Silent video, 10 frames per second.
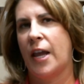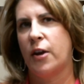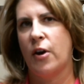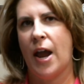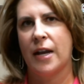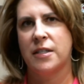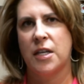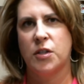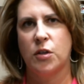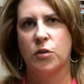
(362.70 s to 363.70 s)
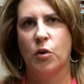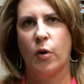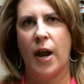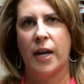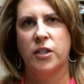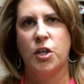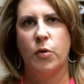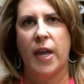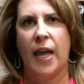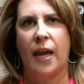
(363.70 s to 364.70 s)
like your access is correct, you
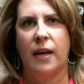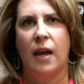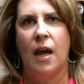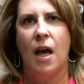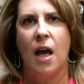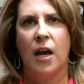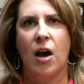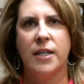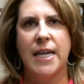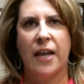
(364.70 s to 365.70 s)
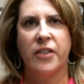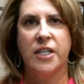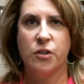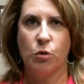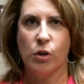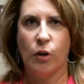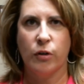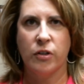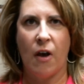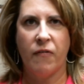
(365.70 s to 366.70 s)
can contact the district
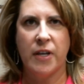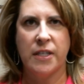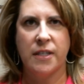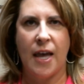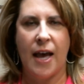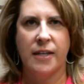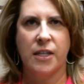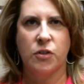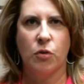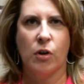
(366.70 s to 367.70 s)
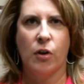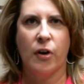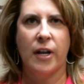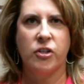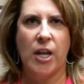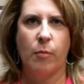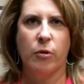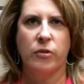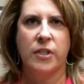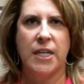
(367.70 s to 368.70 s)
clerk's office at districtclerk at
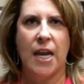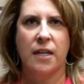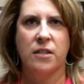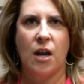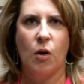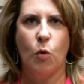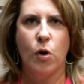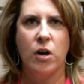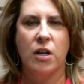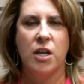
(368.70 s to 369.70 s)
chamberstx.org.